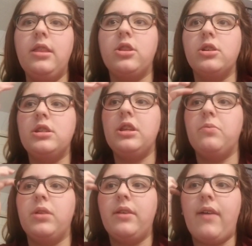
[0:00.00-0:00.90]
Like I get
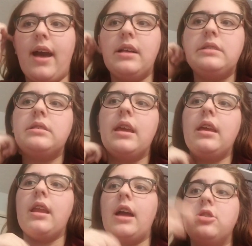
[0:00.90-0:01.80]
thirsty really
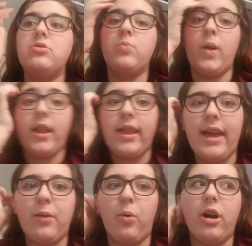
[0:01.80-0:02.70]
fast and I just
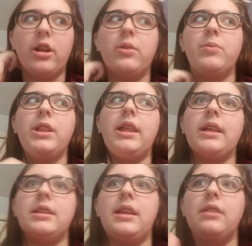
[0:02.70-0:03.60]
really like water and
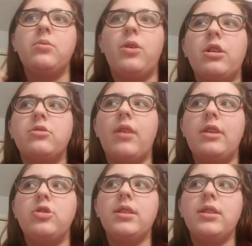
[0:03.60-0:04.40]
really like the taste of water.